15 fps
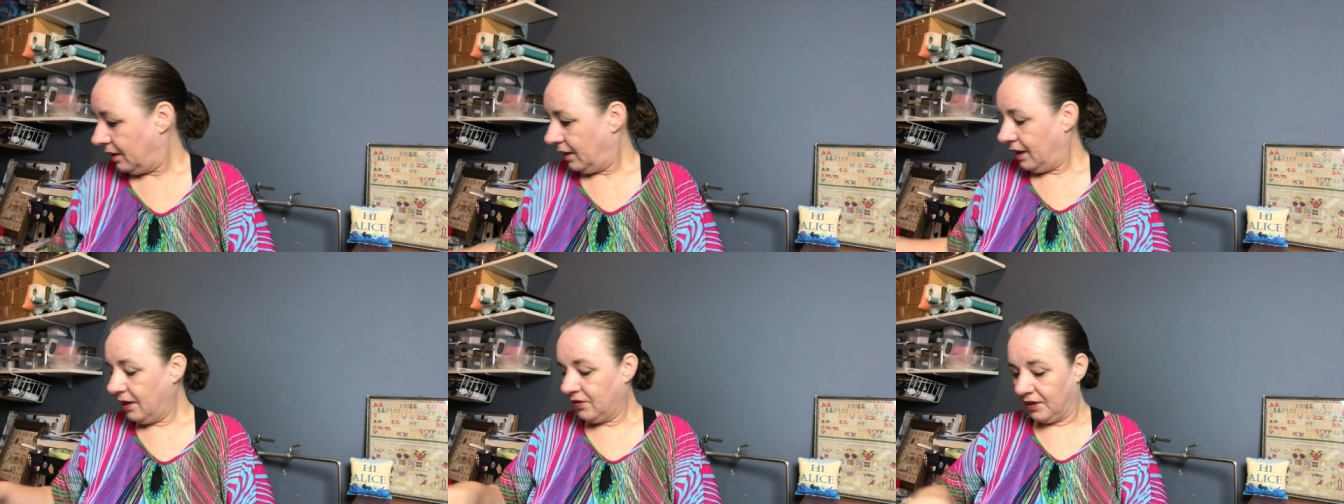
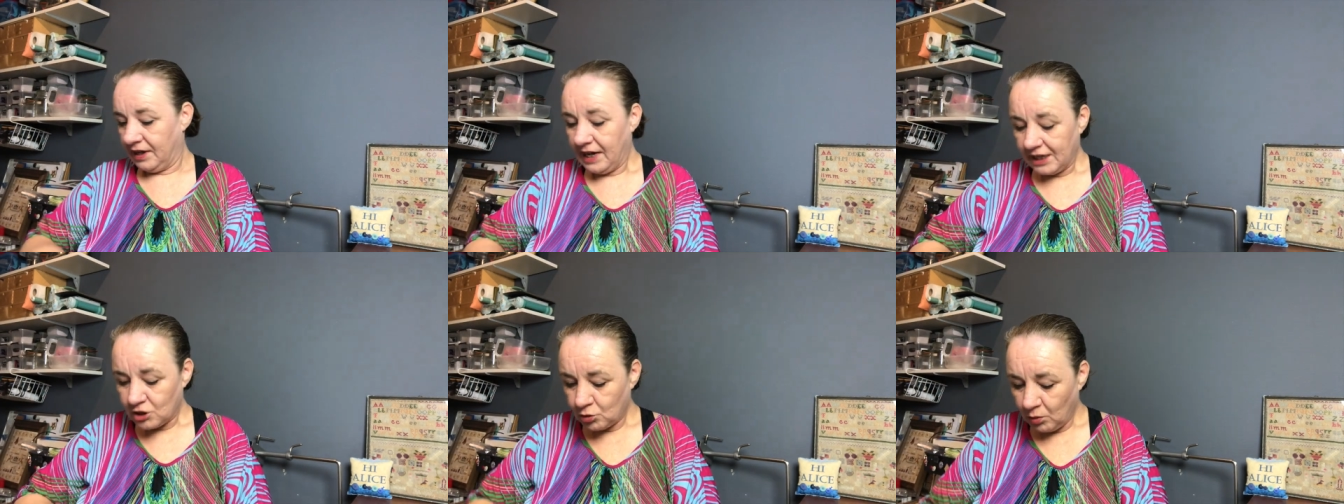And the
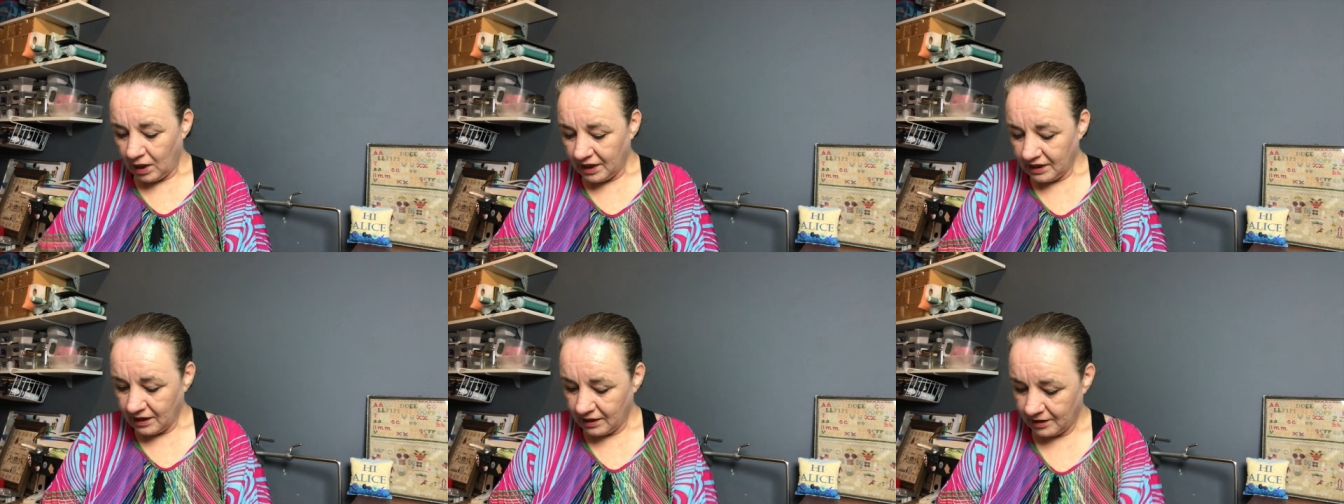next
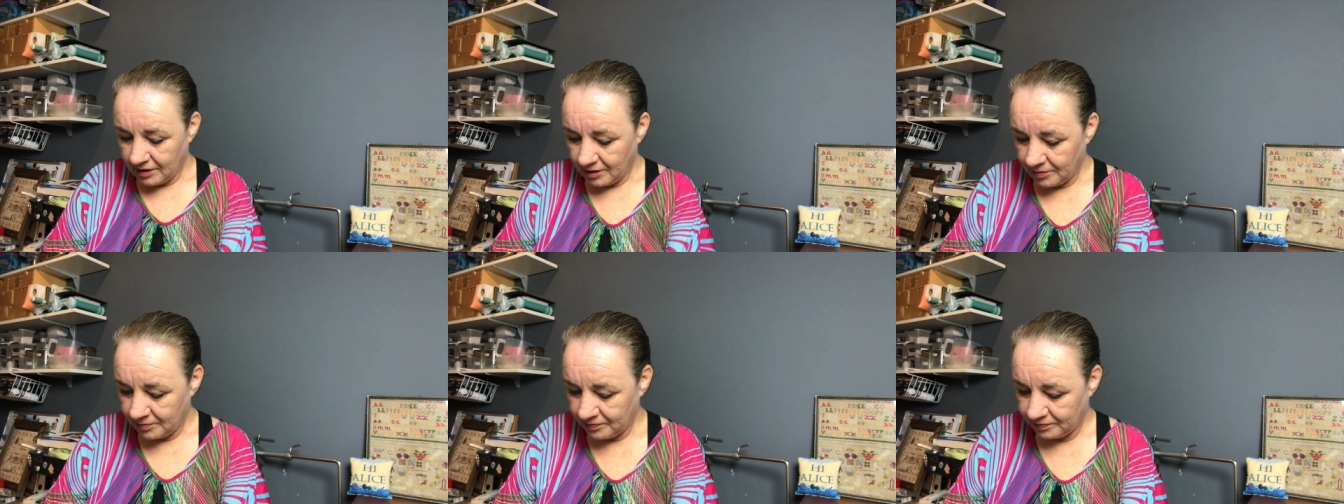one
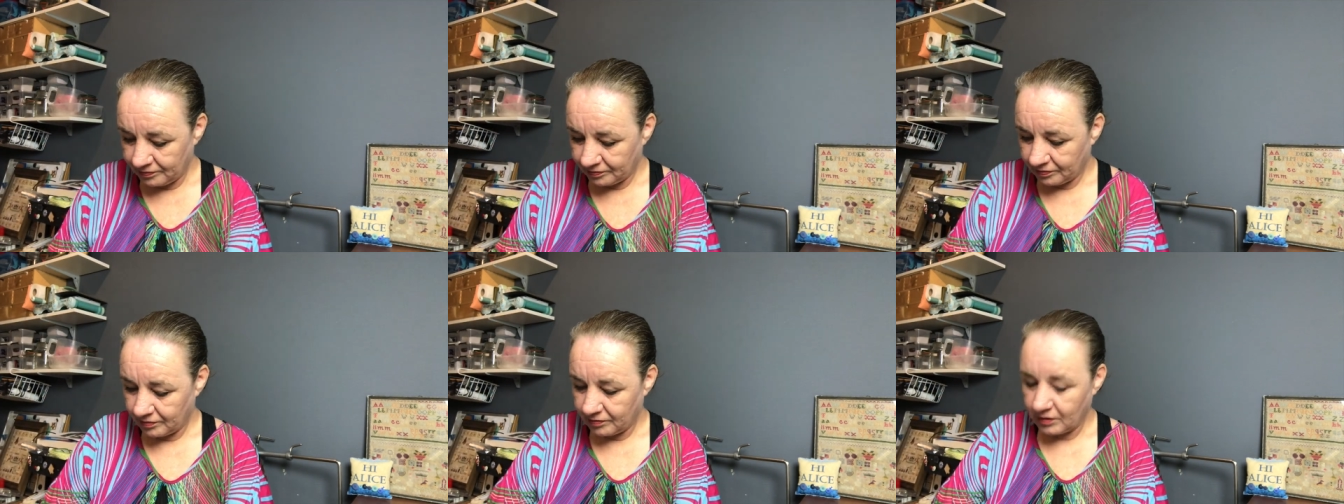
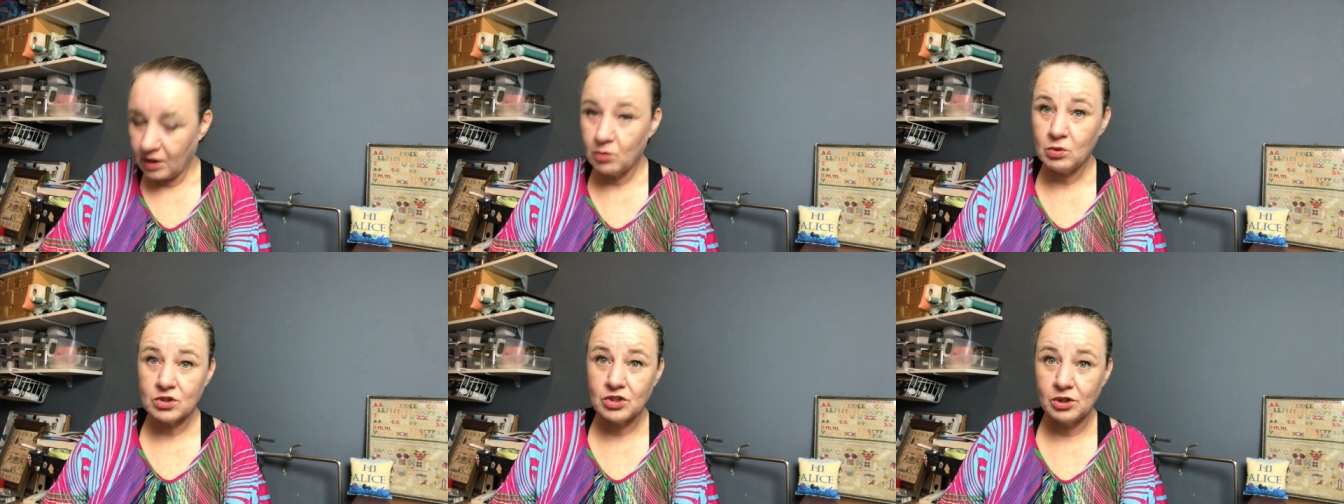
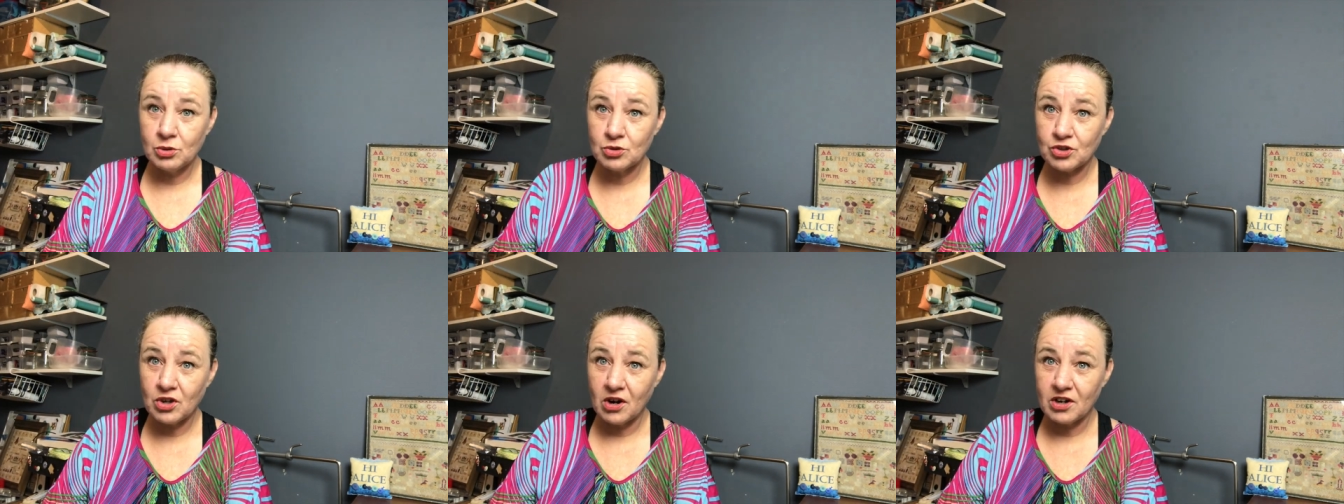was a new
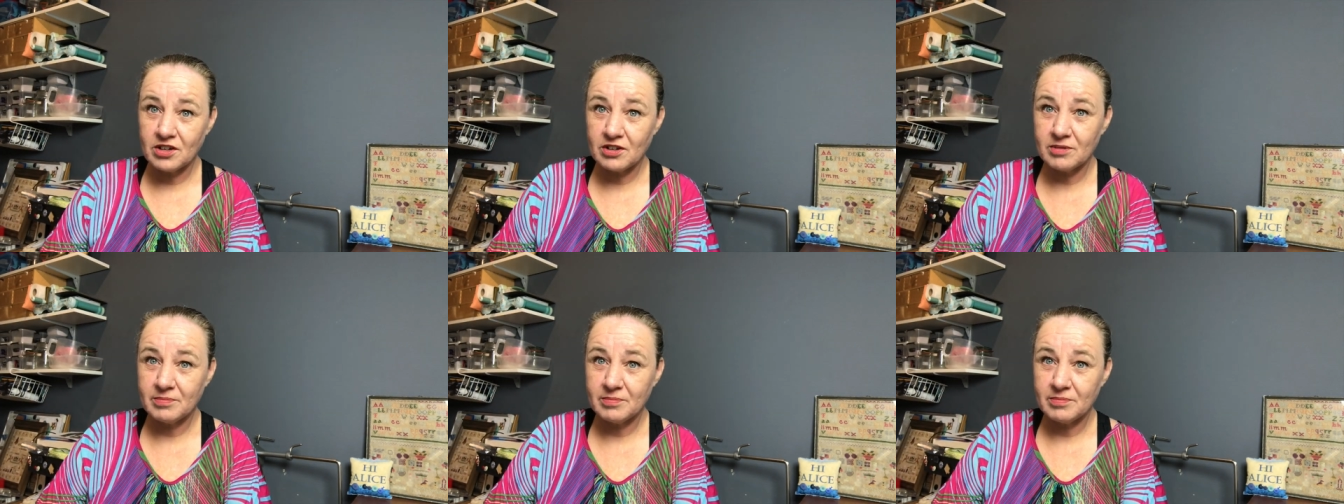start.